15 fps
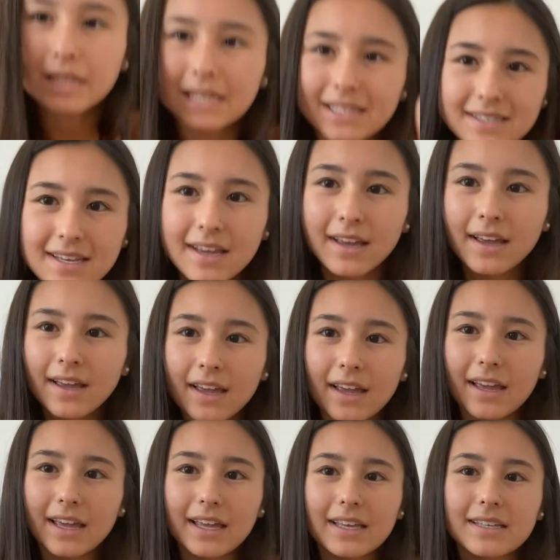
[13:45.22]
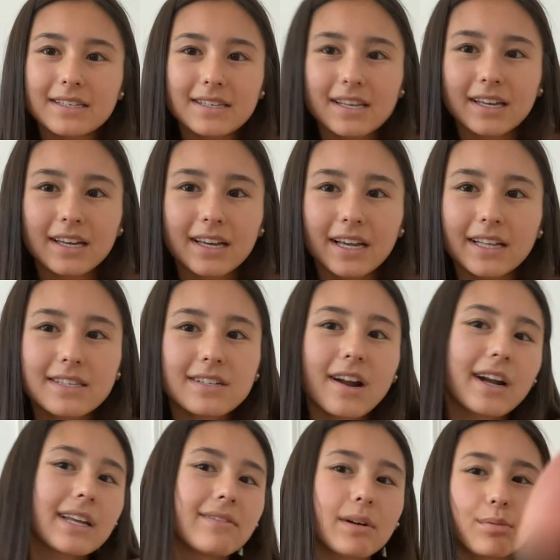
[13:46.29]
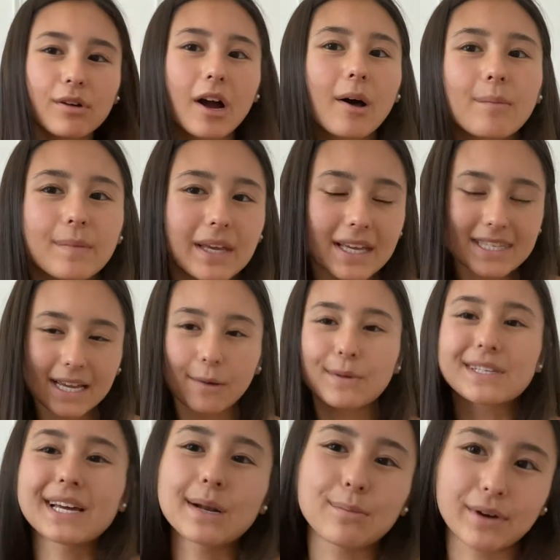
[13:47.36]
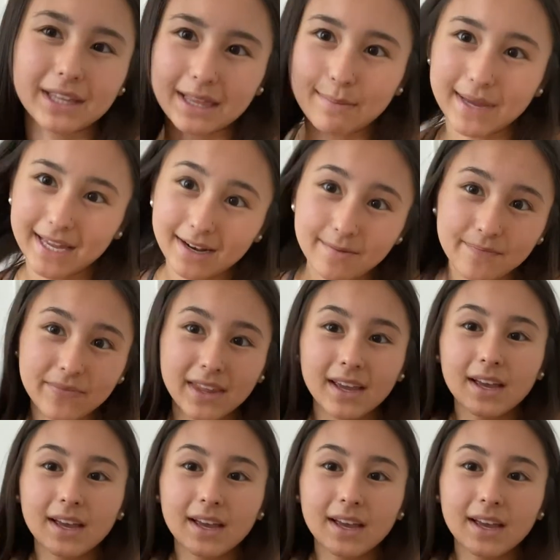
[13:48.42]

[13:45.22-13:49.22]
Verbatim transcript: these is it's not even a problem because I was gonna bring them in,